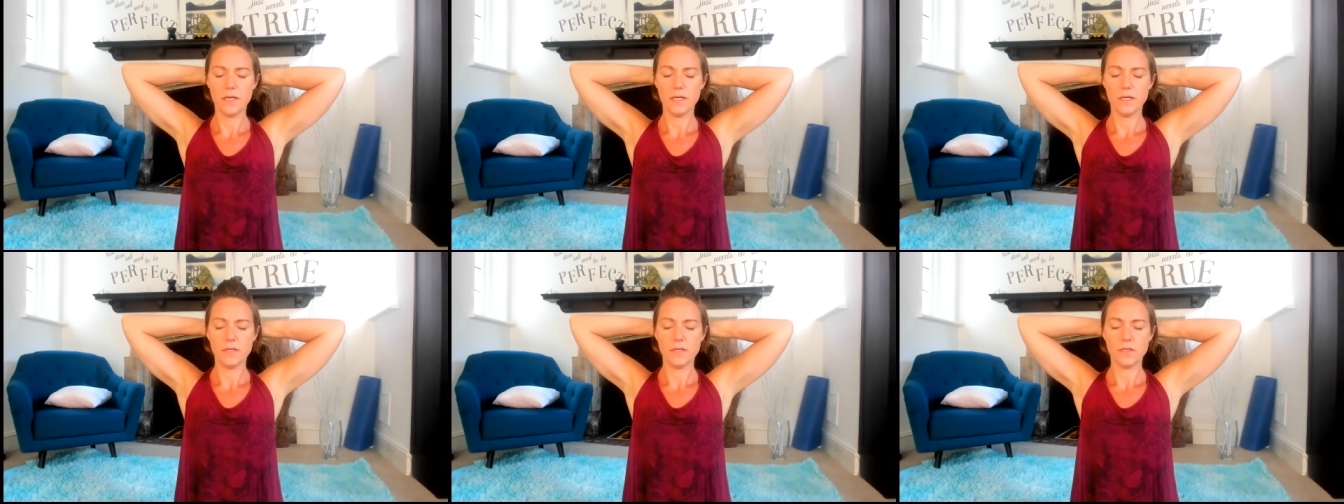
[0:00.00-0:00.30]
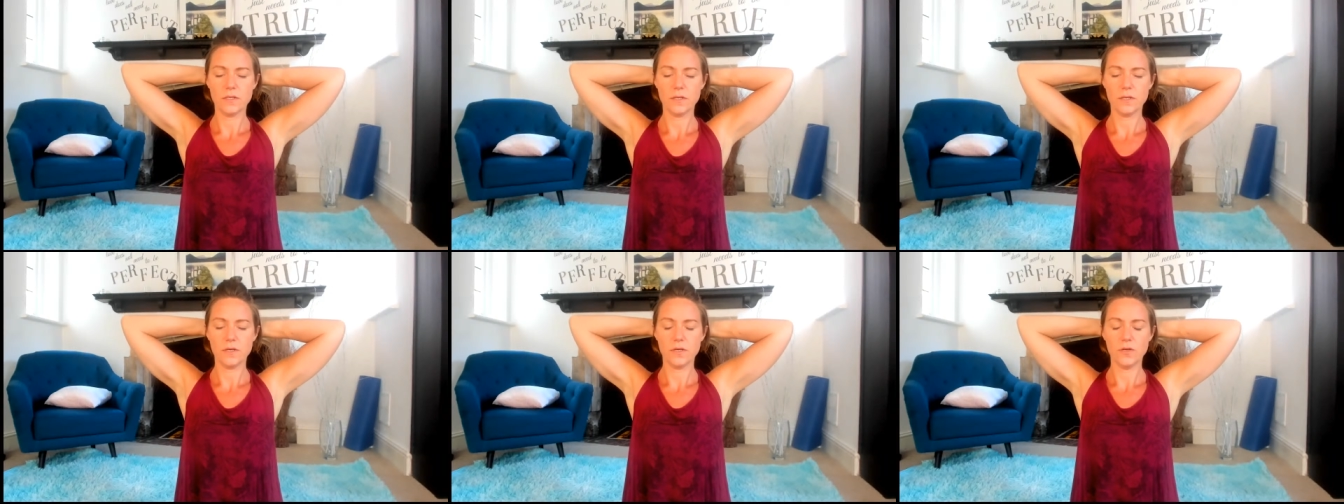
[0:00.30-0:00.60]

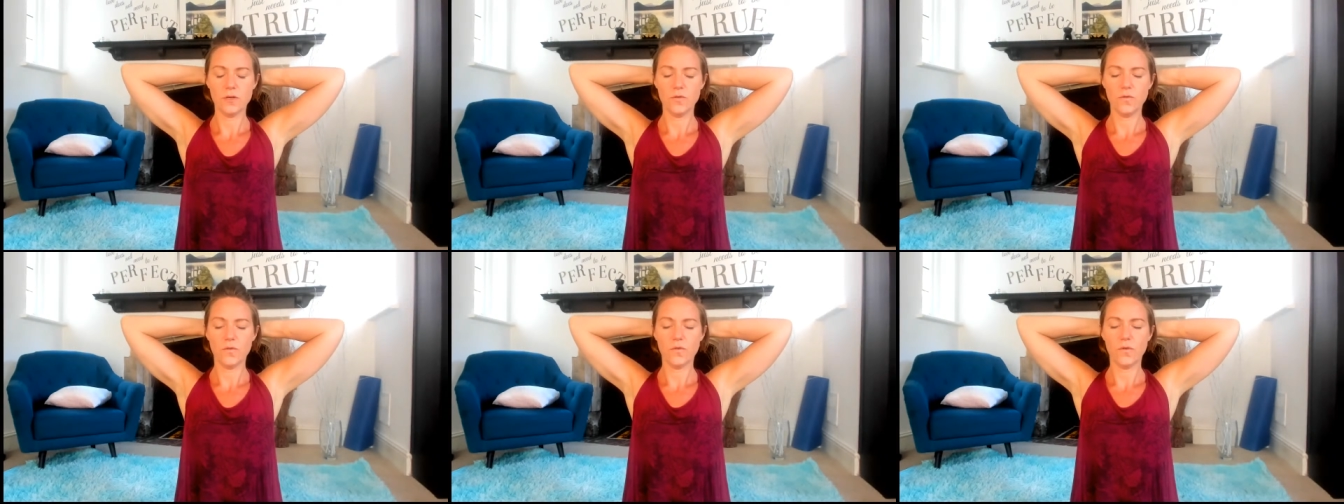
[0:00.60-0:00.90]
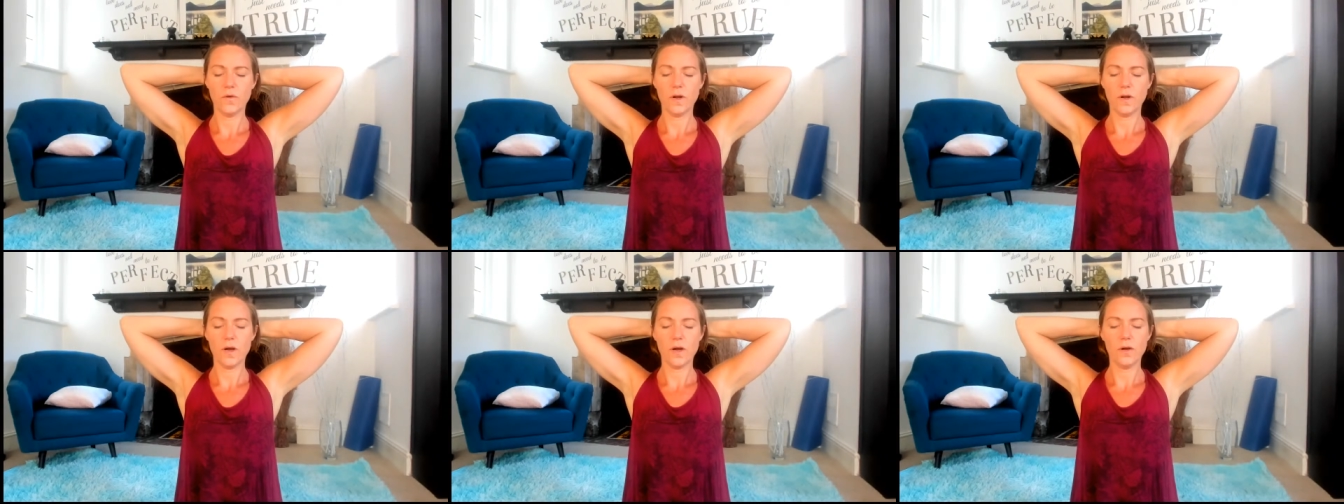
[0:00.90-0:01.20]
so that you
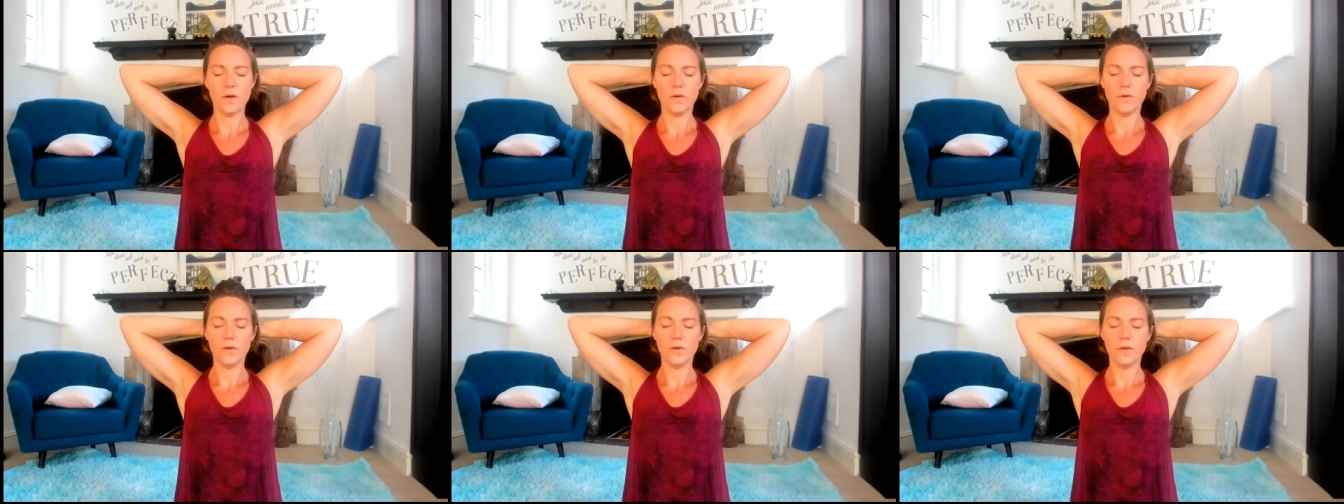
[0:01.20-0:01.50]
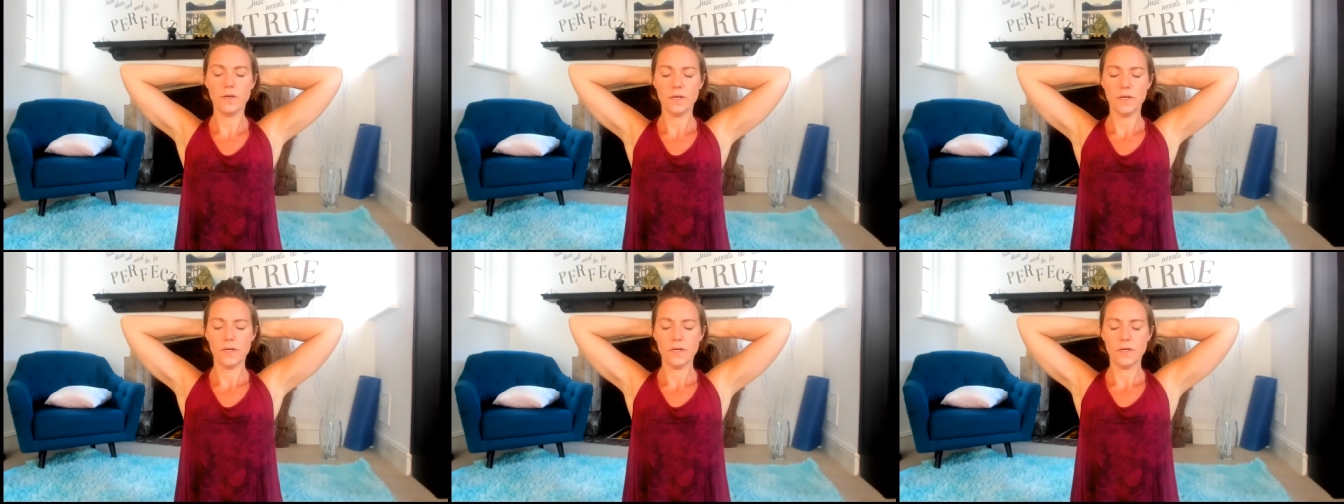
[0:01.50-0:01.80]
flow
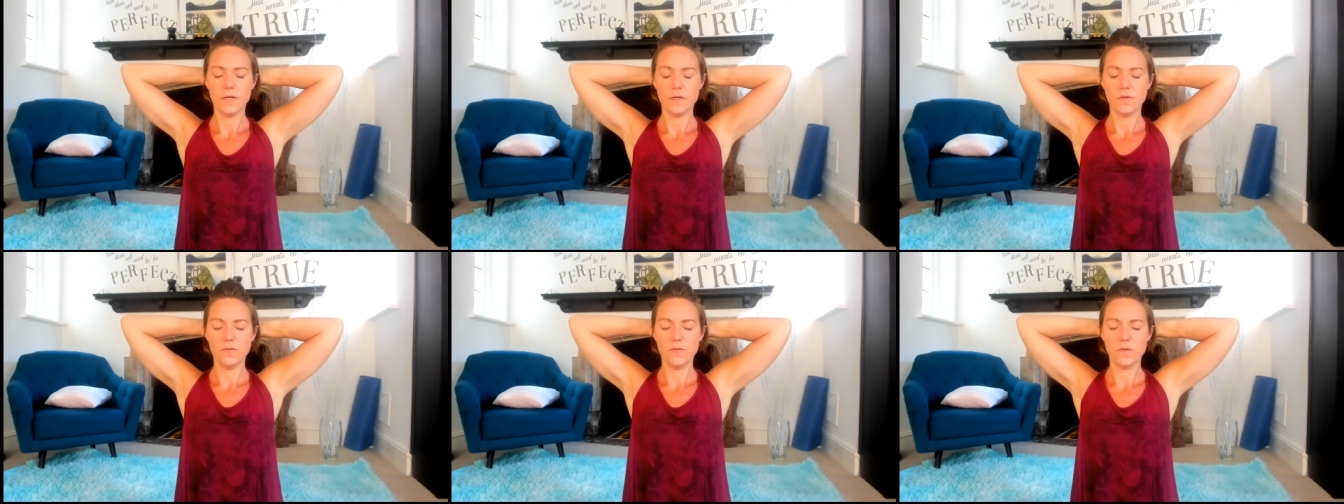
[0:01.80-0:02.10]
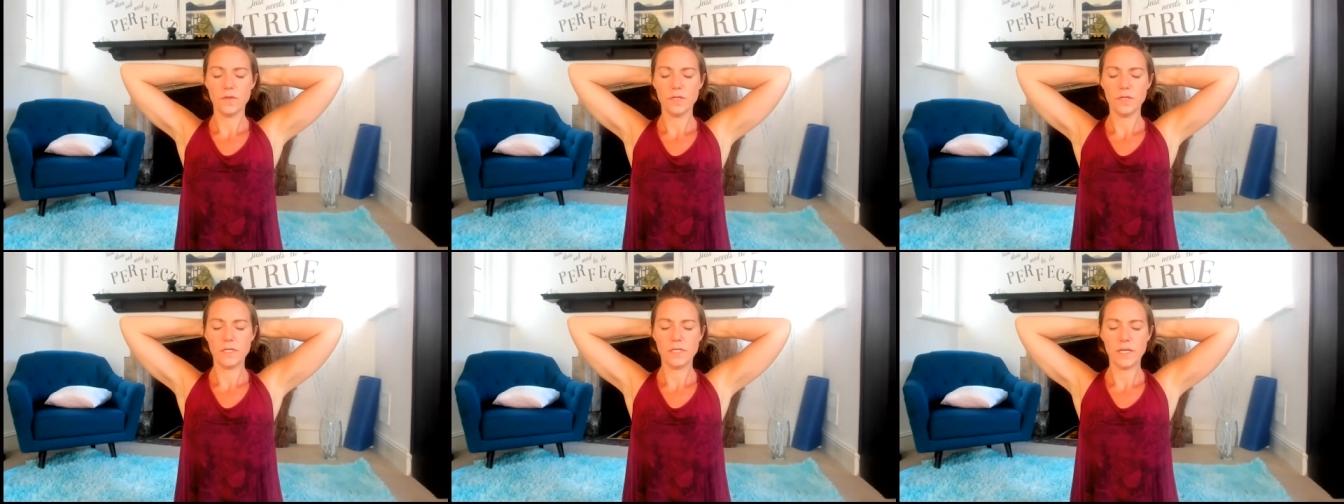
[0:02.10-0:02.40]
for
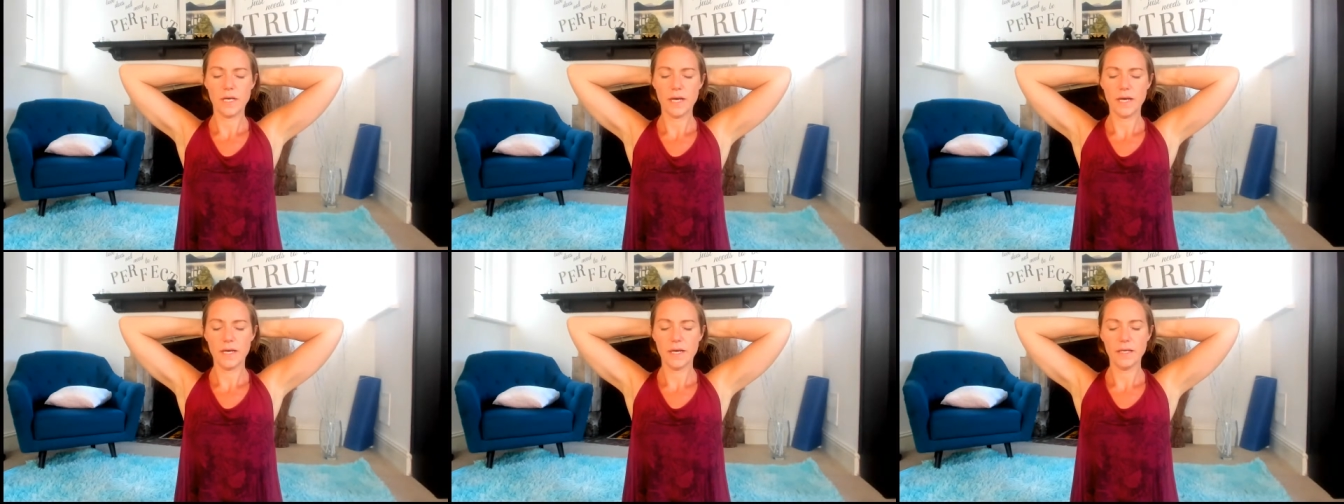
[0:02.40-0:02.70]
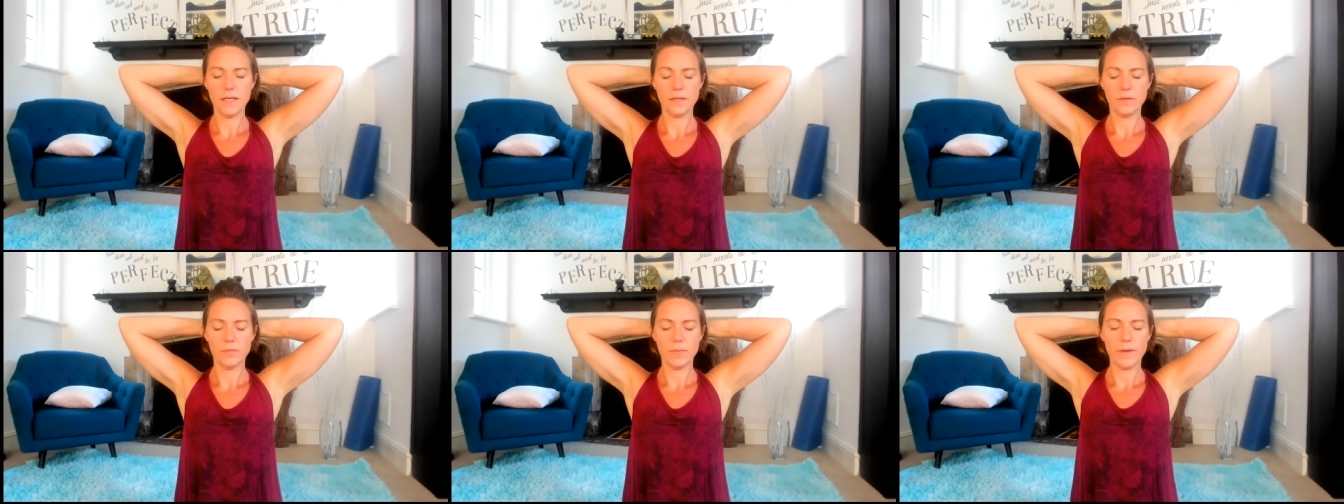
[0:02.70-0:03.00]
the day
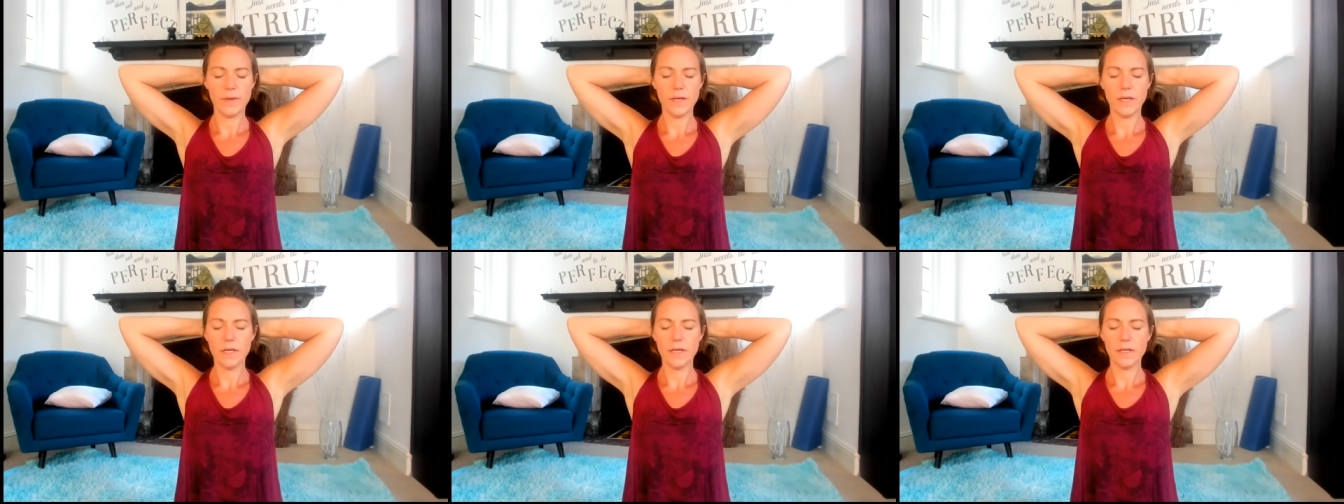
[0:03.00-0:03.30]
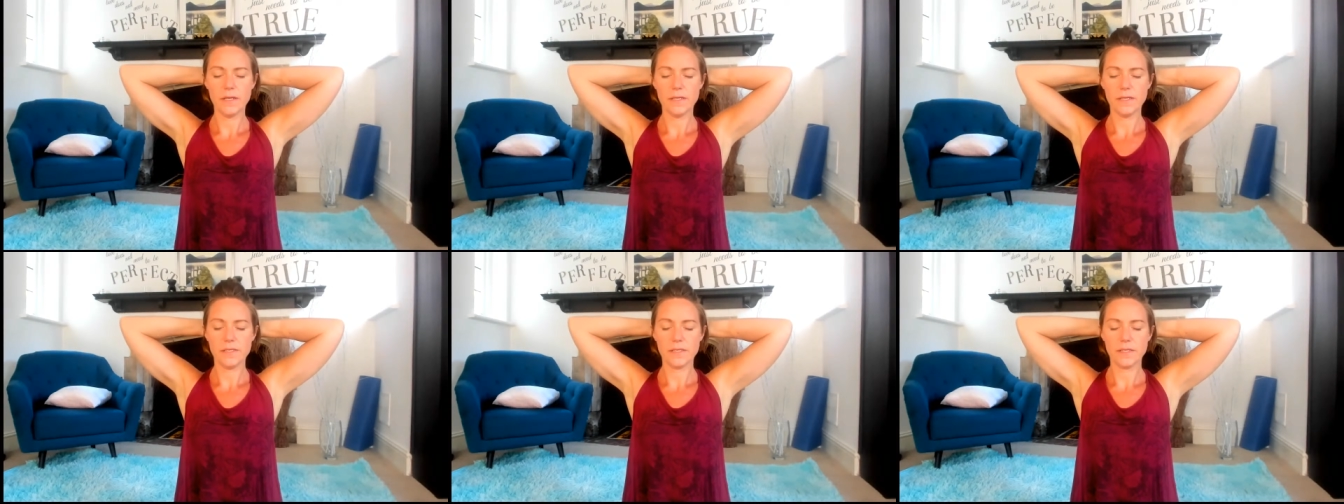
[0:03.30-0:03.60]
in
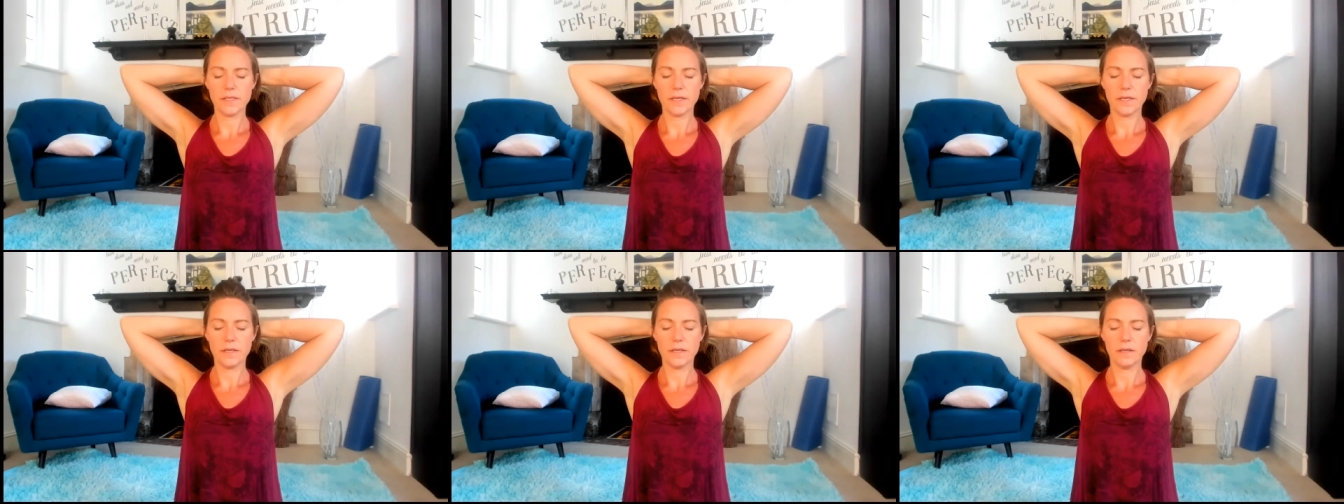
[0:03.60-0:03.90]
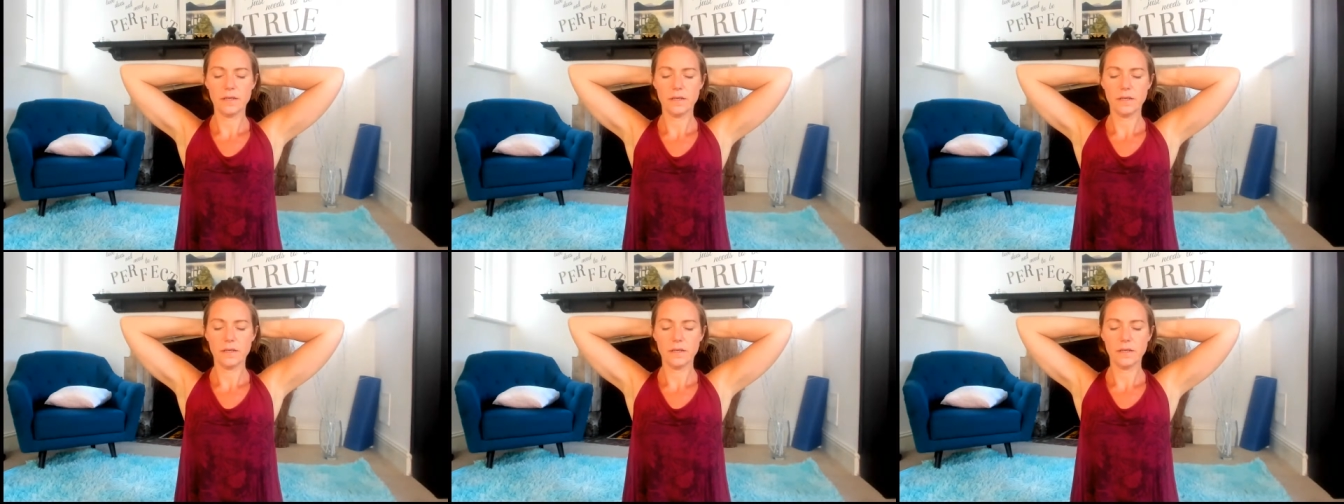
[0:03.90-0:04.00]
peace,